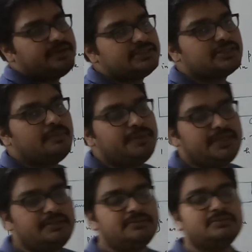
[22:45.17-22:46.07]
is
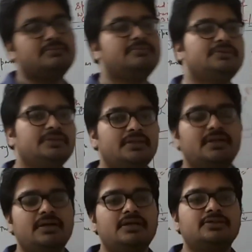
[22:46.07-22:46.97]
completed.
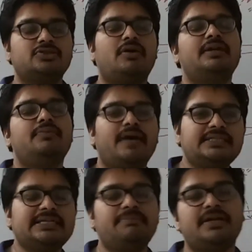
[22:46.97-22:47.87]
So only one
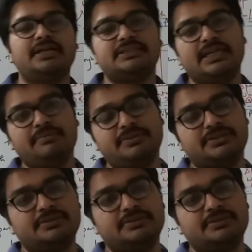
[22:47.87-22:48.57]
chapter has left,